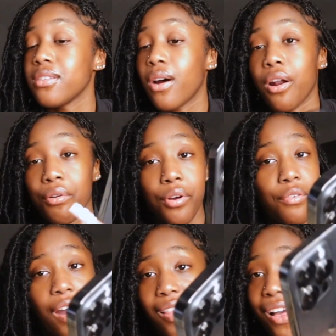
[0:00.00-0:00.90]
so I don't know
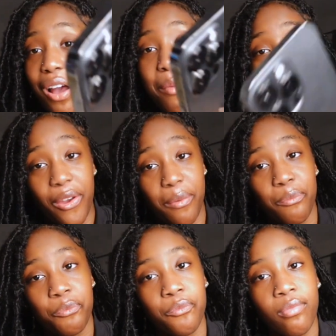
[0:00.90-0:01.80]
if I like them either.
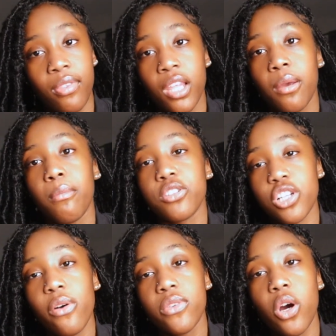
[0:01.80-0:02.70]
But
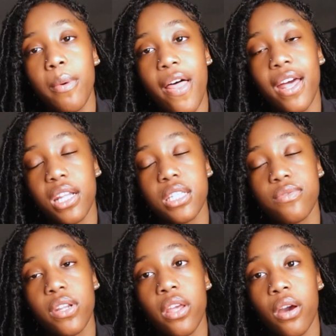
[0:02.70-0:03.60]
y'all know by the end of this
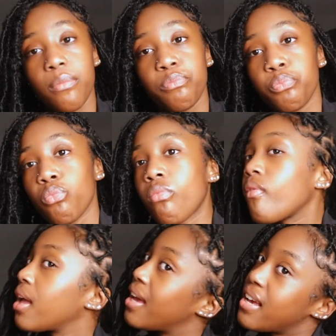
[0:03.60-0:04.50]
video.
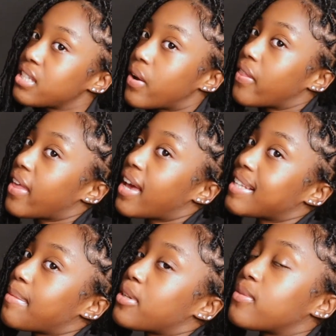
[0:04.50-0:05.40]
I want to thank y'all
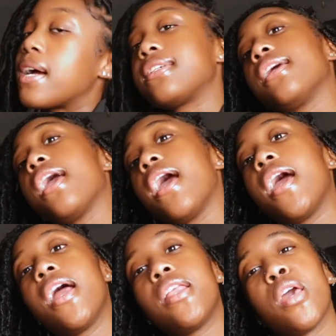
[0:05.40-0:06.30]
so much for watching.
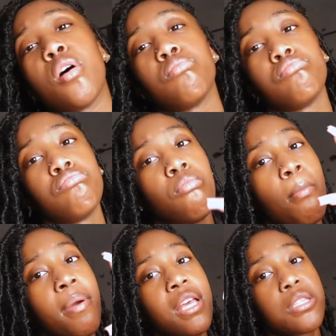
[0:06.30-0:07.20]
And yeah,
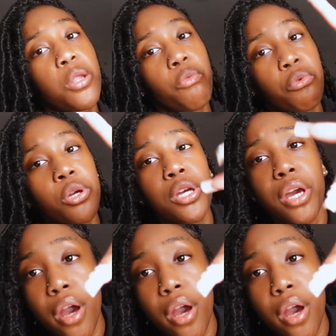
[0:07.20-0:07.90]
peace the freak